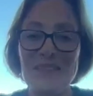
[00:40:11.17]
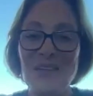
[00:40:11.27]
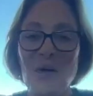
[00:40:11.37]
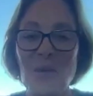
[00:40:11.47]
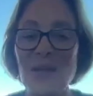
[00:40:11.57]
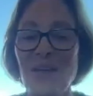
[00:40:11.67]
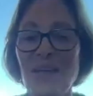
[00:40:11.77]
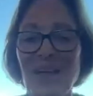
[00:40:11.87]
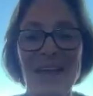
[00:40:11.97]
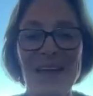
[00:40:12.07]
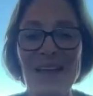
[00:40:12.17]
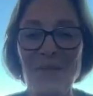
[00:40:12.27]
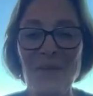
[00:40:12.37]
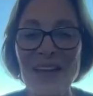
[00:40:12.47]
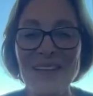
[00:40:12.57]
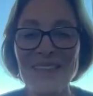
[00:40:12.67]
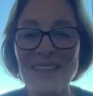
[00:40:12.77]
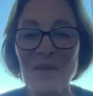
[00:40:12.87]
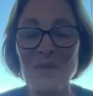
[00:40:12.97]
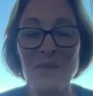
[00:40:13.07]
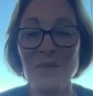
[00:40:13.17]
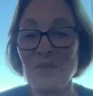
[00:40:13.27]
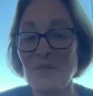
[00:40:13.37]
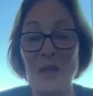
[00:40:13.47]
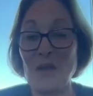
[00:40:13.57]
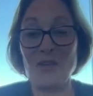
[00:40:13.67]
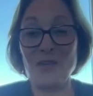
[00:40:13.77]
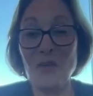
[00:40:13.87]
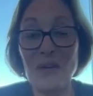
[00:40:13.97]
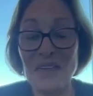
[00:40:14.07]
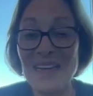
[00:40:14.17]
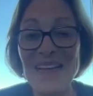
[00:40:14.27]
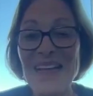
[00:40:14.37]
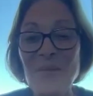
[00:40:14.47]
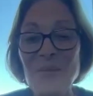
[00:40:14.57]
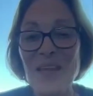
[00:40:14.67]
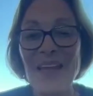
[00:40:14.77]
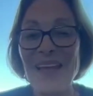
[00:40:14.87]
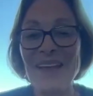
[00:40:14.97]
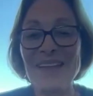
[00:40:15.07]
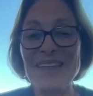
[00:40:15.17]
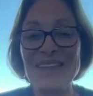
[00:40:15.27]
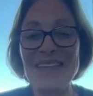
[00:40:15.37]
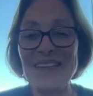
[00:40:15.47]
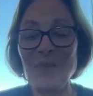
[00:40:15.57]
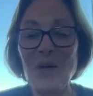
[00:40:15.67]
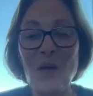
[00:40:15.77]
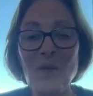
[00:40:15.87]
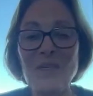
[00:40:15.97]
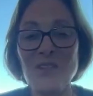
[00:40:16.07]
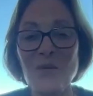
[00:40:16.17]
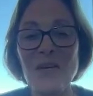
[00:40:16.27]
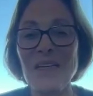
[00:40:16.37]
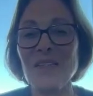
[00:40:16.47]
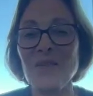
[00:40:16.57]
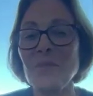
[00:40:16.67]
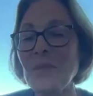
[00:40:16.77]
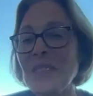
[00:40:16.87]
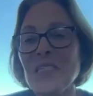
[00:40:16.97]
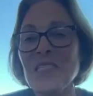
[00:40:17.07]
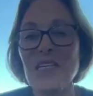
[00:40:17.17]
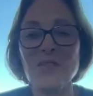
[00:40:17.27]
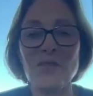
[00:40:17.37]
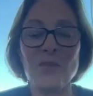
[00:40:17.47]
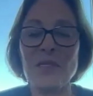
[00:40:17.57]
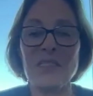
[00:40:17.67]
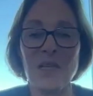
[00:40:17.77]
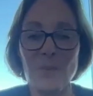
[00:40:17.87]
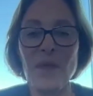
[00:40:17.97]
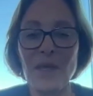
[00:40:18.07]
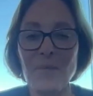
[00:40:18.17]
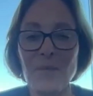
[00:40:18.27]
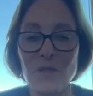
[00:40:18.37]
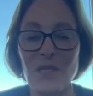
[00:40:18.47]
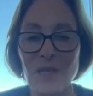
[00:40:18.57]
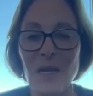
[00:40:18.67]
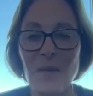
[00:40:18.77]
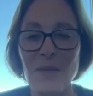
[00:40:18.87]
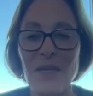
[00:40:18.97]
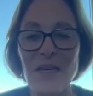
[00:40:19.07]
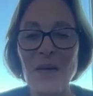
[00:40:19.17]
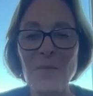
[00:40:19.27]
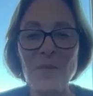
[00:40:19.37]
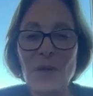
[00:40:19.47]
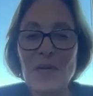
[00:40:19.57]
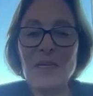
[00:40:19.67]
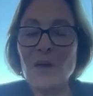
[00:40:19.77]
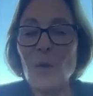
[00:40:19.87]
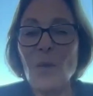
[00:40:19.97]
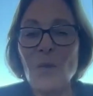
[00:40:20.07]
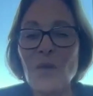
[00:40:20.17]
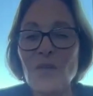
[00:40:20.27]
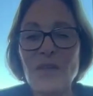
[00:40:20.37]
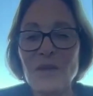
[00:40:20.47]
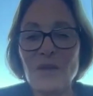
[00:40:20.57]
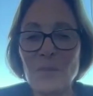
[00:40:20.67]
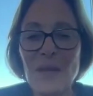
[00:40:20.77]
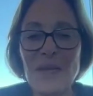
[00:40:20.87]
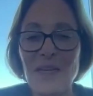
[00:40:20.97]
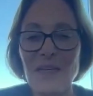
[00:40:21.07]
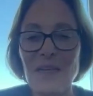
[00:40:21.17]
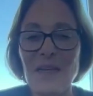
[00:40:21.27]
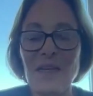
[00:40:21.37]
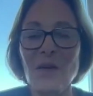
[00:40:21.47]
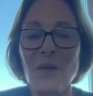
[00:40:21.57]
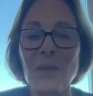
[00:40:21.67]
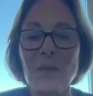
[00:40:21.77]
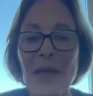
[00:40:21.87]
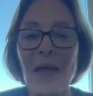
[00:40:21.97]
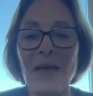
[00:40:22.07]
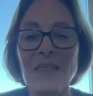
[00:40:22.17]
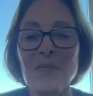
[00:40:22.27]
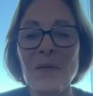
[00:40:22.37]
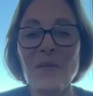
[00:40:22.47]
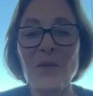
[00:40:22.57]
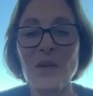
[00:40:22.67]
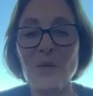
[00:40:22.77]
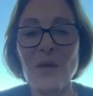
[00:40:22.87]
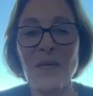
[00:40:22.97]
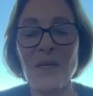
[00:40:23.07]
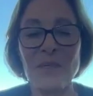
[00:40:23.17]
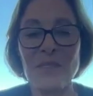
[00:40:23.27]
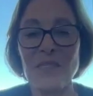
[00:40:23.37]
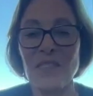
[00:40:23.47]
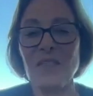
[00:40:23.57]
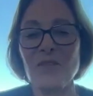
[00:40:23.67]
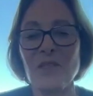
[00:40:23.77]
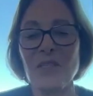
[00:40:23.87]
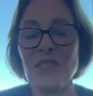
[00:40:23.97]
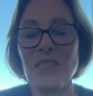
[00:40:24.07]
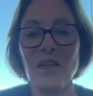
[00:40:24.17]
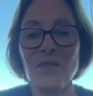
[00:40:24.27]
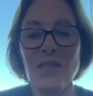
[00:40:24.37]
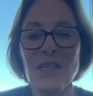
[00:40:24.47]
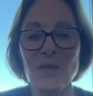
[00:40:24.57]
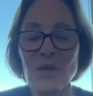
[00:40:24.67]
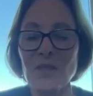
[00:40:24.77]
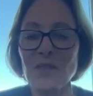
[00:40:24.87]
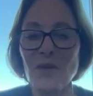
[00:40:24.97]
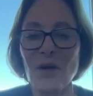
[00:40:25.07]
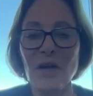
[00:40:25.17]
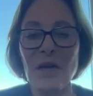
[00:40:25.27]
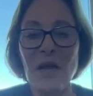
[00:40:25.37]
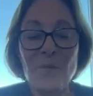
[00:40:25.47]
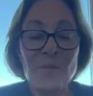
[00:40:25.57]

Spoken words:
we had to let him do it, and we always knew he could be successful doing something in music. I mean, we didn't know if he could make it in a band, but we knew he could be successful because he loved it and he worked so hard.